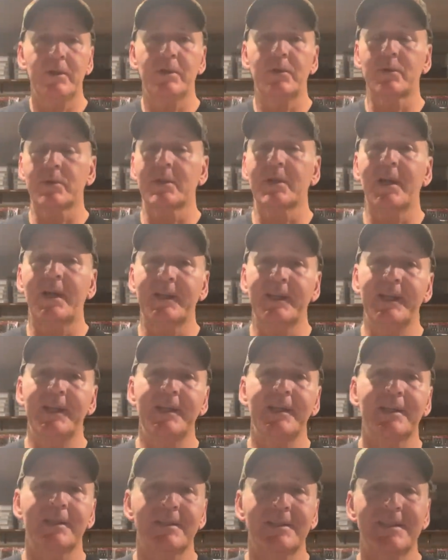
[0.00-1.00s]
there's a lot of
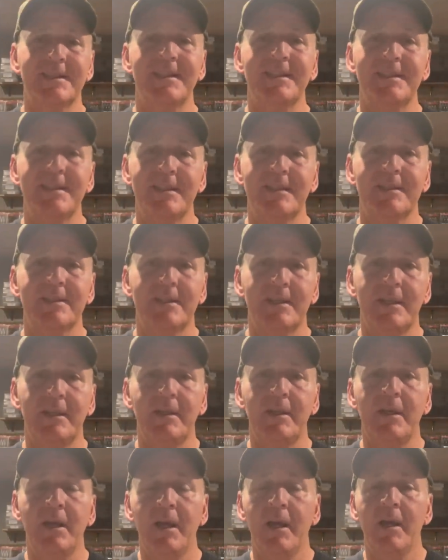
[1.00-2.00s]

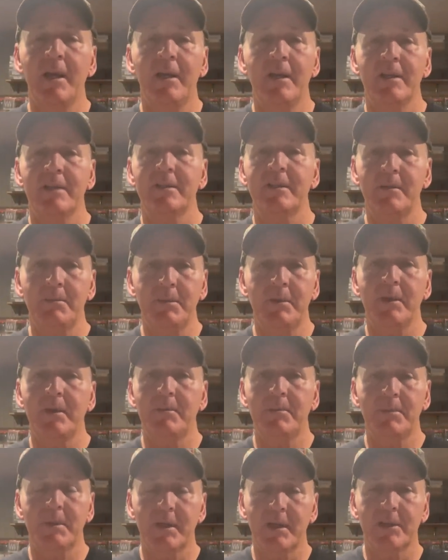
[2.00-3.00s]
inconsistency simply
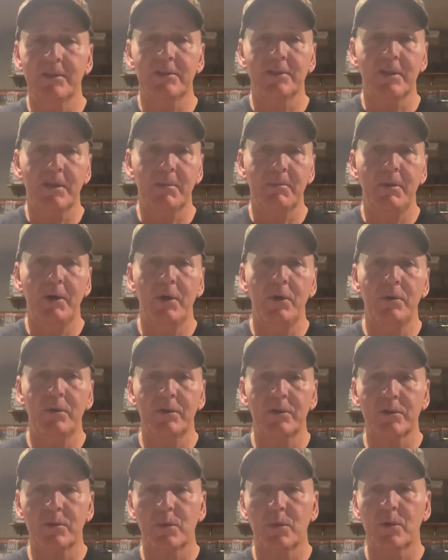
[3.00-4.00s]
because the
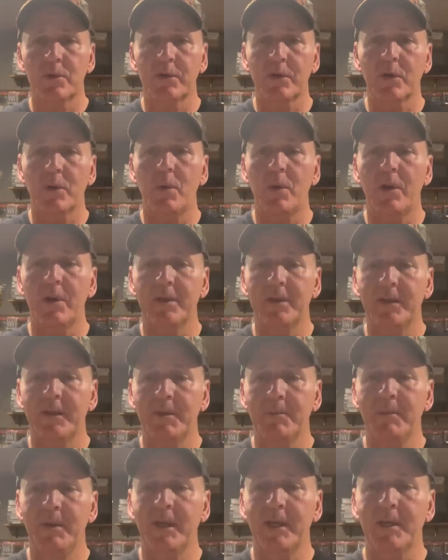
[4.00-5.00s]
components weren't the quality of the
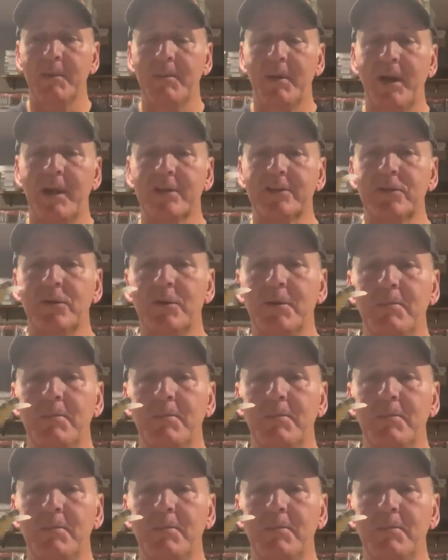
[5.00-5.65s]
Megabass. So the